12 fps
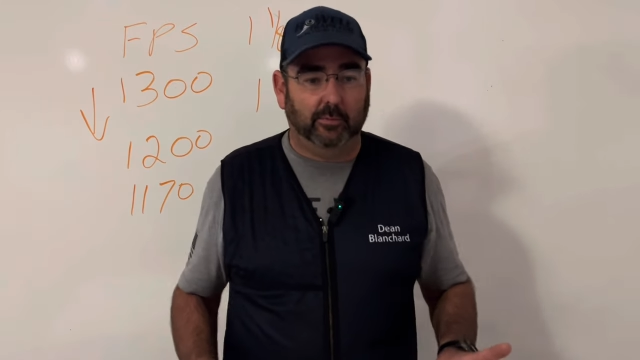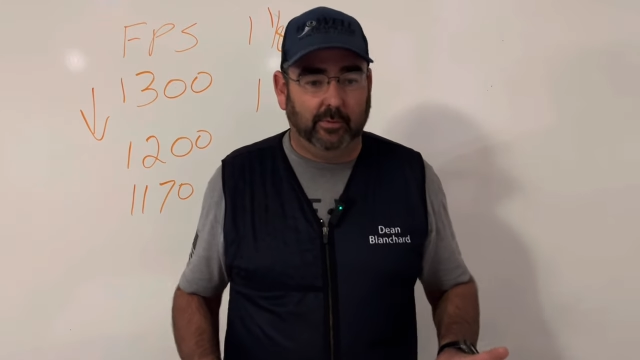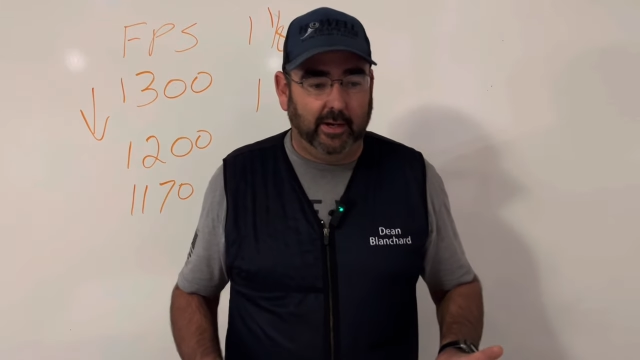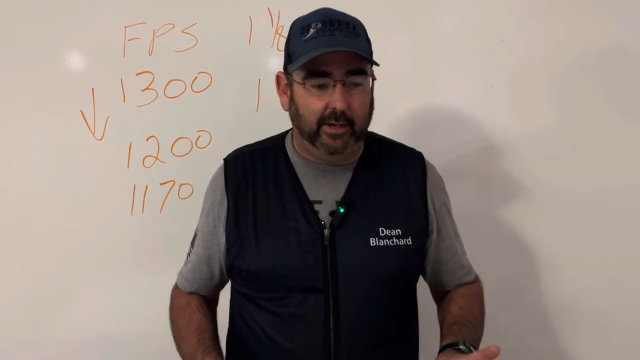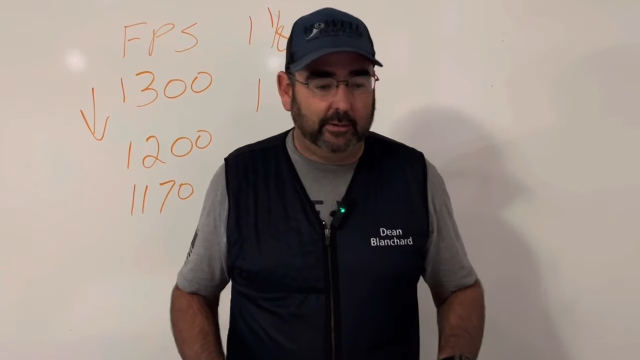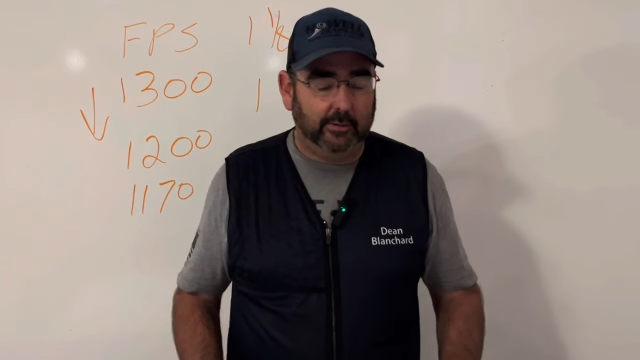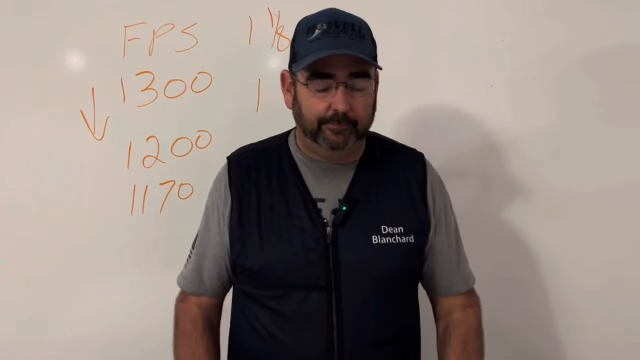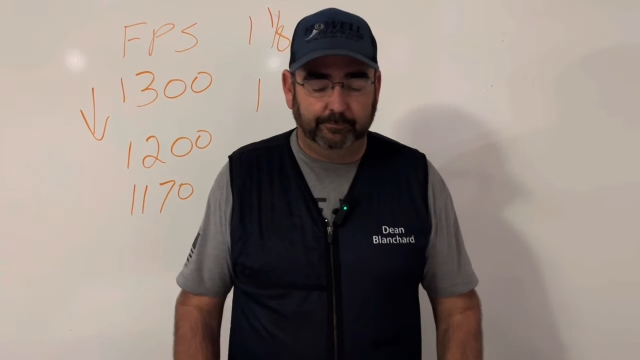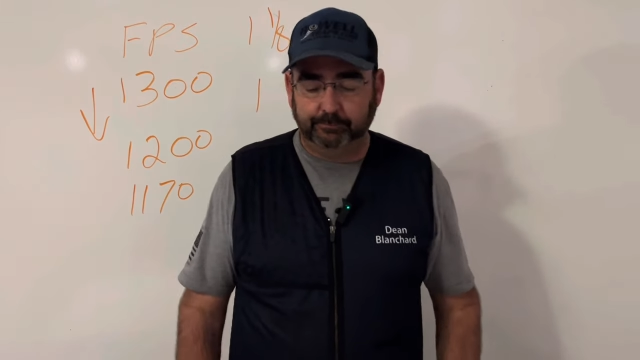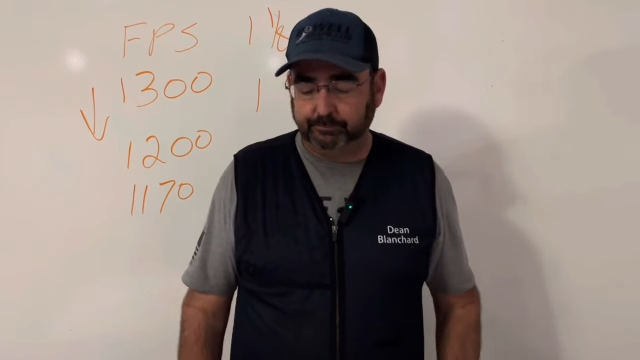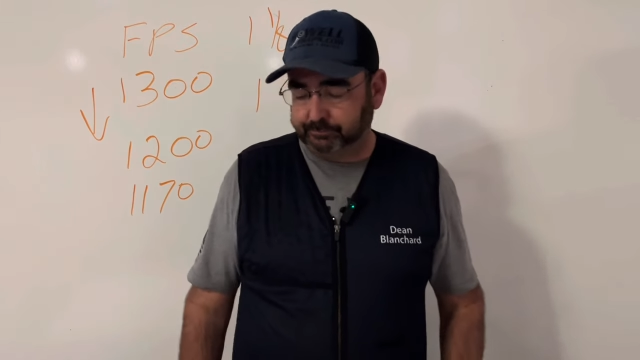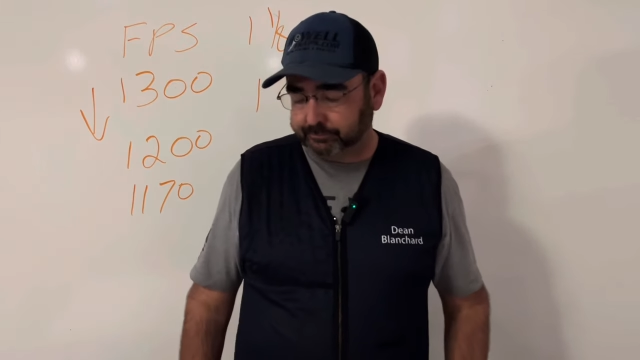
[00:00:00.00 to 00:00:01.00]
brand.
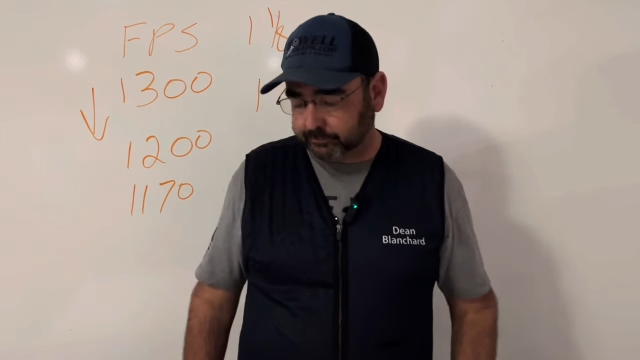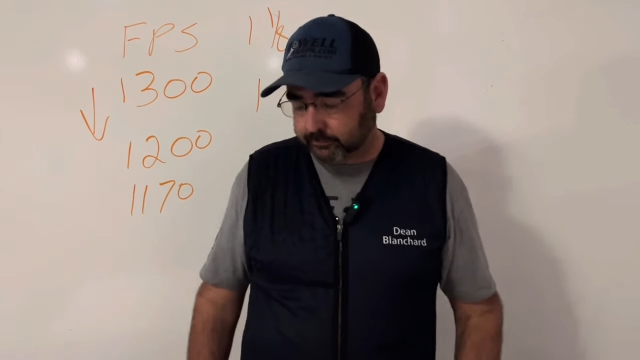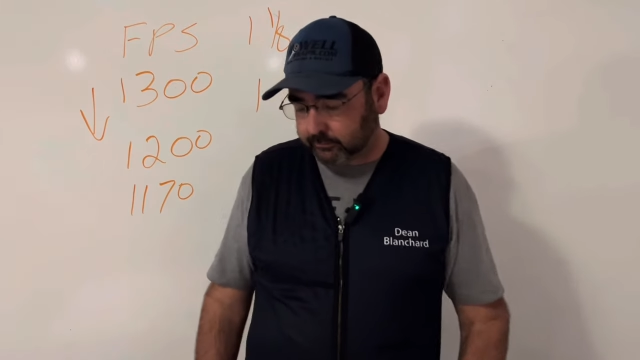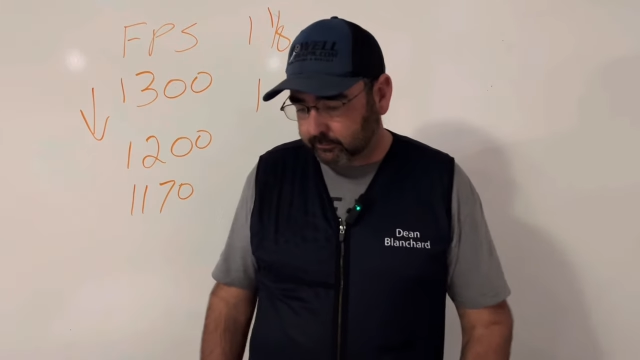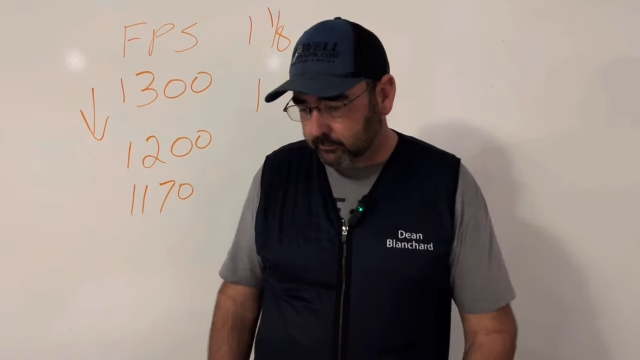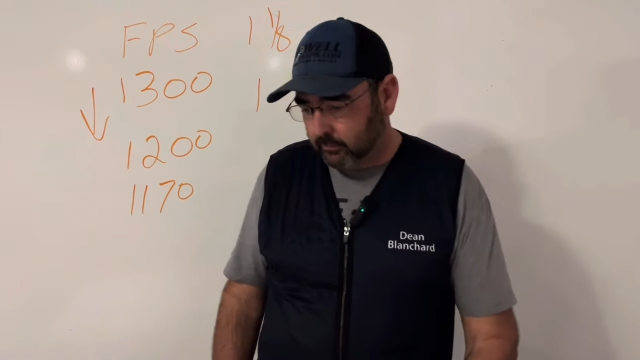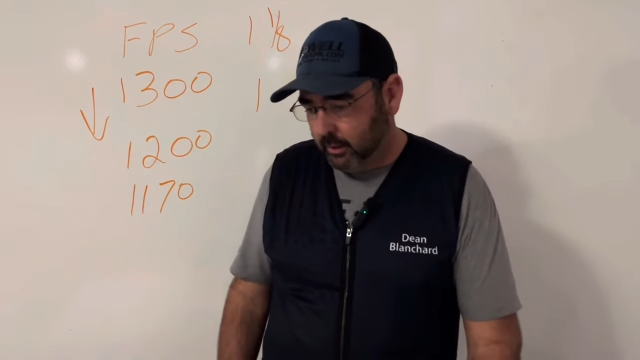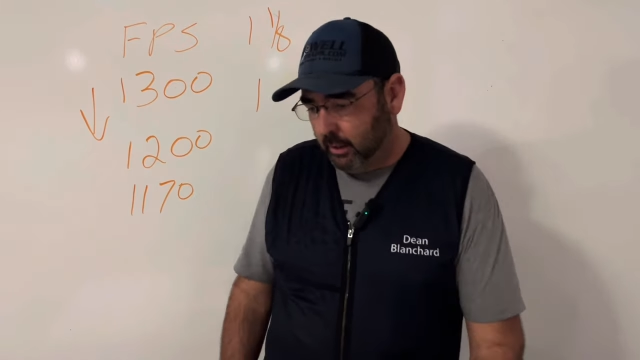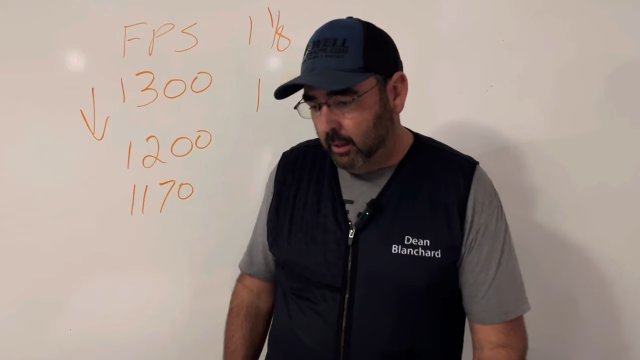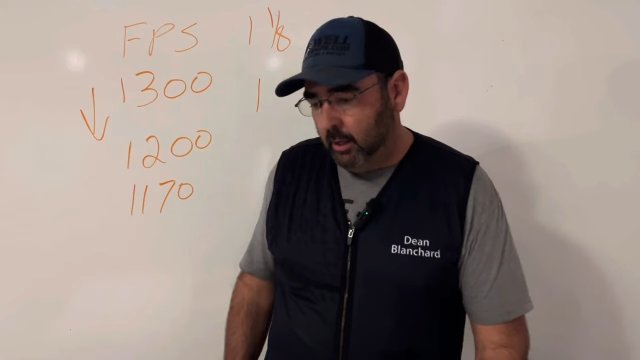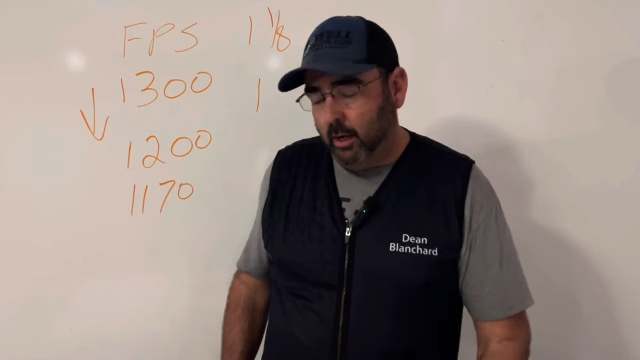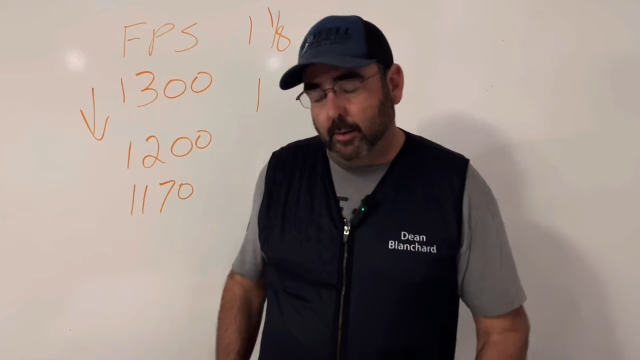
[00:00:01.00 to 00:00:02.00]

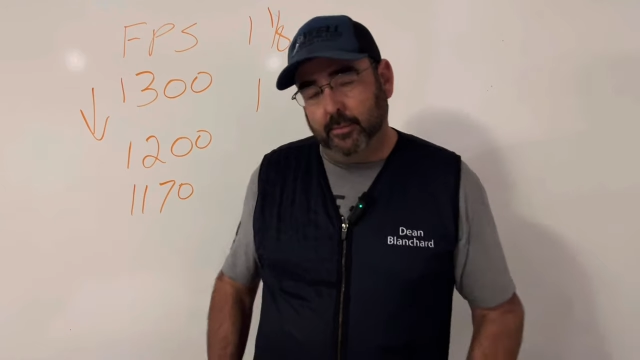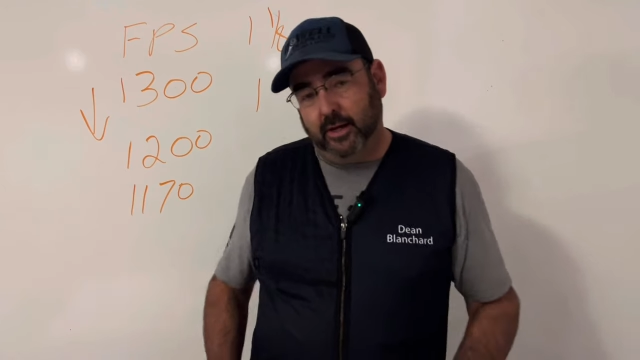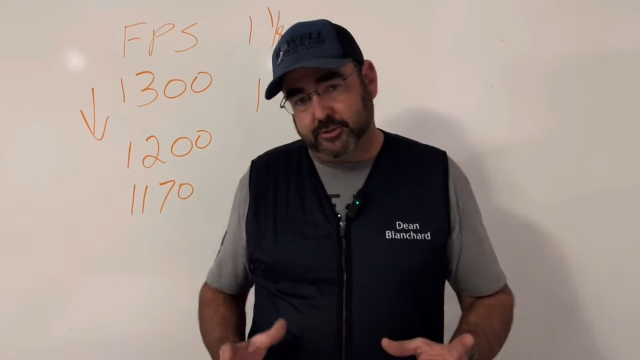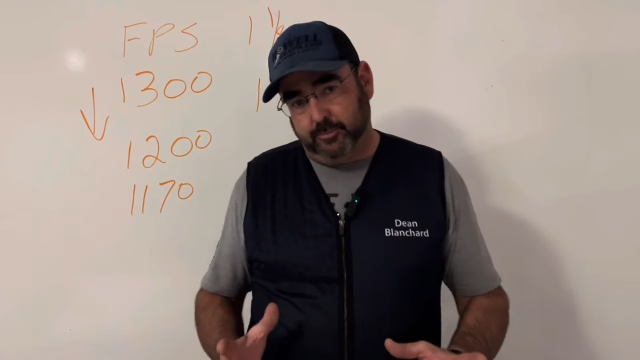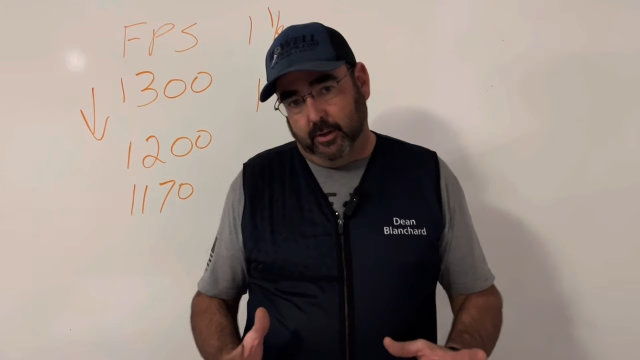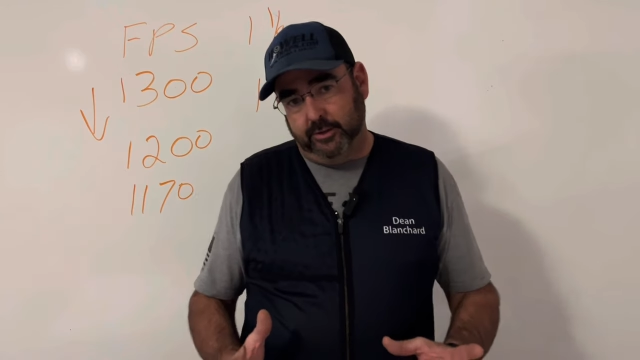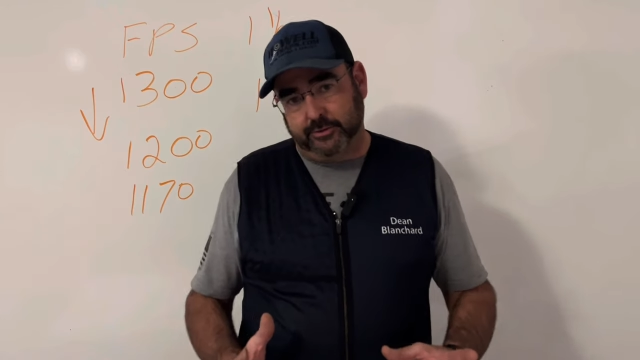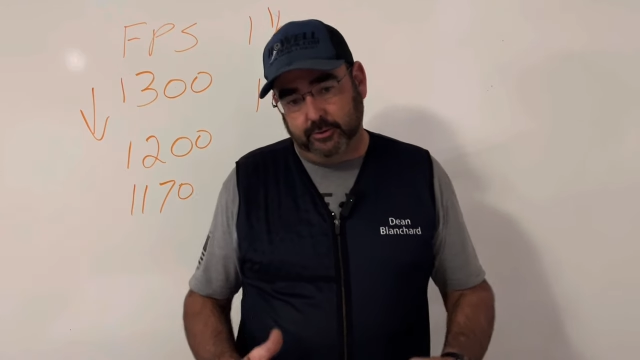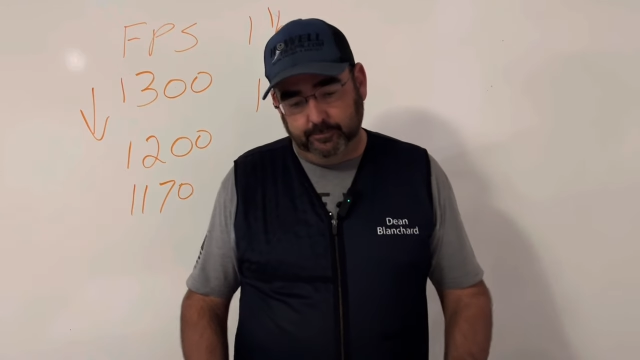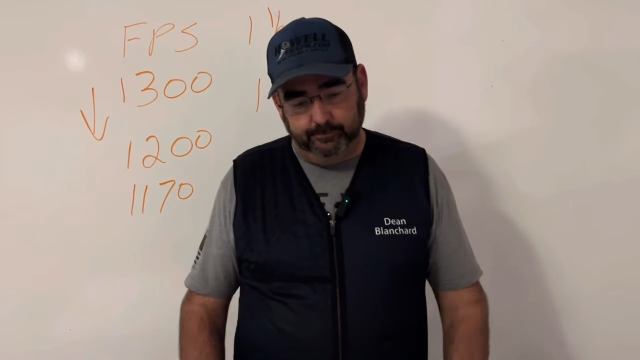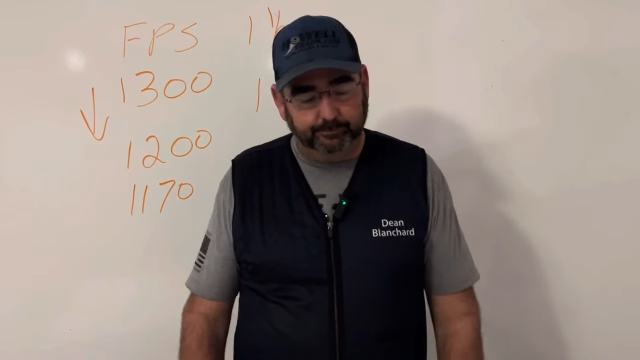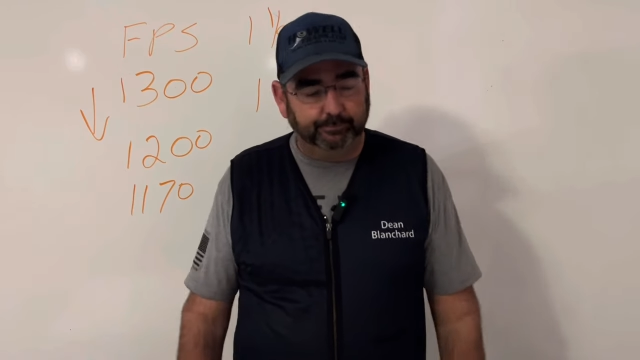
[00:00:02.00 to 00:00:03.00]
I'm not sponsored.